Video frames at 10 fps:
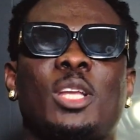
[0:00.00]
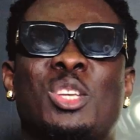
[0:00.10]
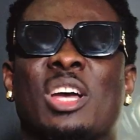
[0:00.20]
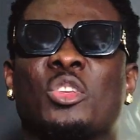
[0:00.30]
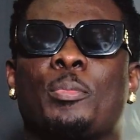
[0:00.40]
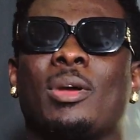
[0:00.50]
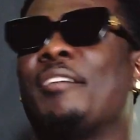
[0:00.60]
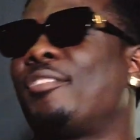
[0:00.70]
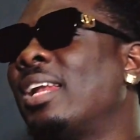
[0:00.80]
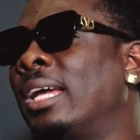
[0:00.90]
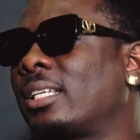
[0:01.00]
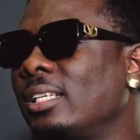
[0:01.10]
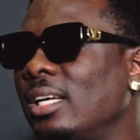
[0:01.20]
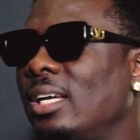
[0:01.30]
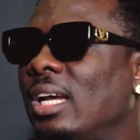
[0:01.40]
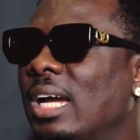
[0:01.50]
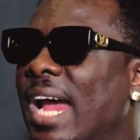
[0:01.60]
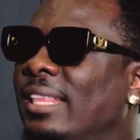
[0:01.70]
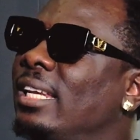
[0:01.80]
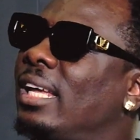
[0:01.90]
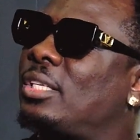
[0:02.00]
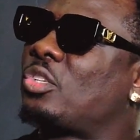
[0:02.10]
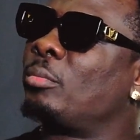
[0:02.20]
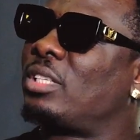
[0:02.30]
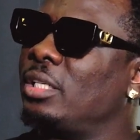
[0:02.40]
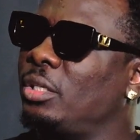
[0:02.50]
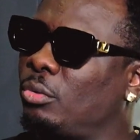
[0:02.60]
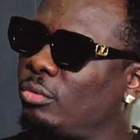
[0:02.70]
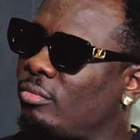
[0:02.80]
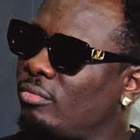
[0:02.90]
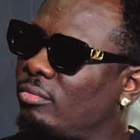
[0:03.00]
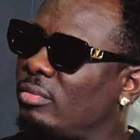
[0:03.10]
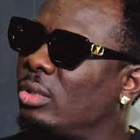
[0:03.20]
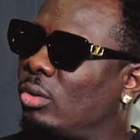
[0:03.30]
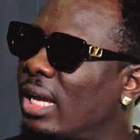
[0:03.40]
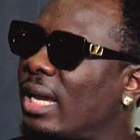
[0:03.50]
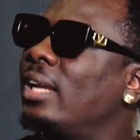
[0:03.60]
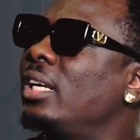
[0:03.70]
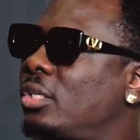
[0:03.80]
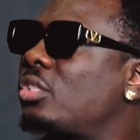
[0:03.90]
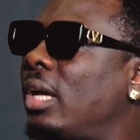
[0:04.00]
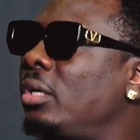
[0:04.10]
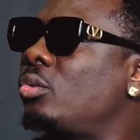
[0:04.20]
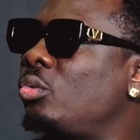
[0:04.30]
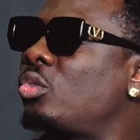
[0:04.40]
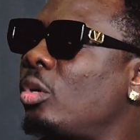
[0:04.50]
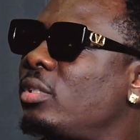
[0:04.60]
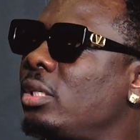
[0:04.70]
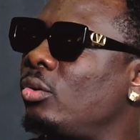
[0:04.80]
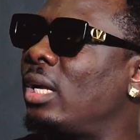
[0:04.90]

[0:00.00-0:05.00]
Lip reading: So at some point I felt like I needed something new. You know, like I need to do something new.